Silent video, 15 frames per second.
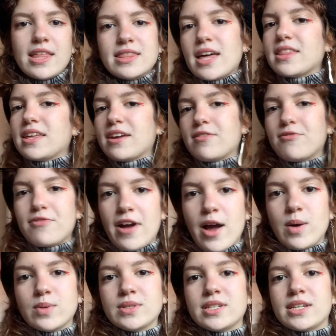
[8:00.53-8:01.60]
that they
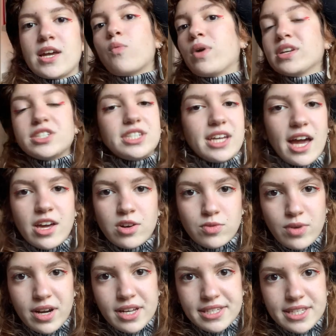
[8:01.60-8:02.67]
found when she had
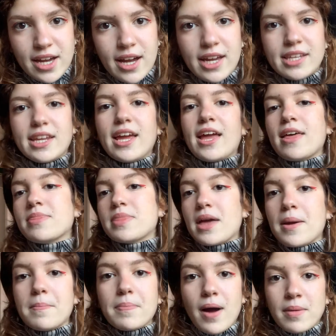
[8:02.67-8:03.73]
already died and
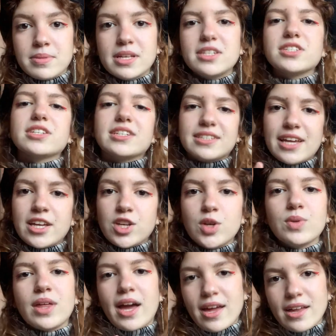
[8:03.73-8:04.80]
then published, because I knew
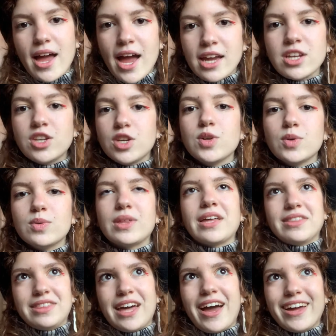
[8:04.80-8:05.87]
that
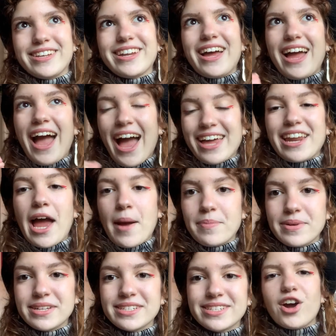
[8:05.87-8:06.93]
had
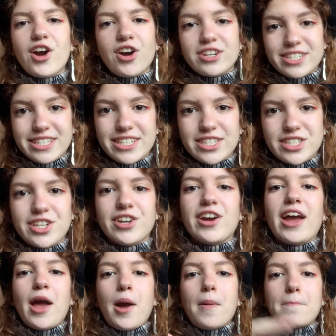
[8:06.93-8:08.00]
happened. Her sister
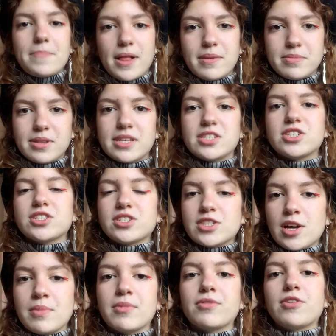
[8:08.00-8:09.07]
published
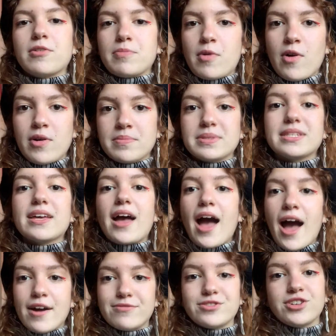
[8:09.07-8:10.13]
some of her poems
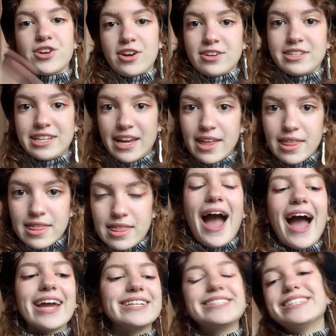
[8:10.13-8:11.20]
after her death.
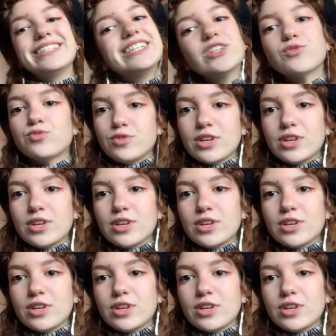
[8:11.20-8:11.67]
I didn't